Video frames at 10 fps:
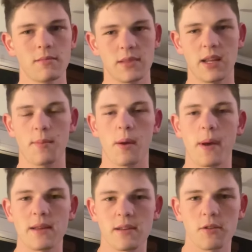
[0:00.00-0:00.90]
send me a
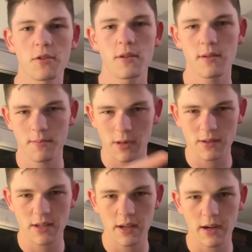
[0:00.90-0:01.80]
message. I'll
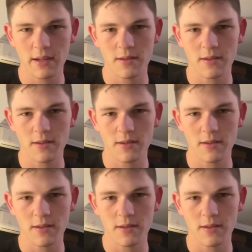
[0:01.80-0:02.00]
see you guys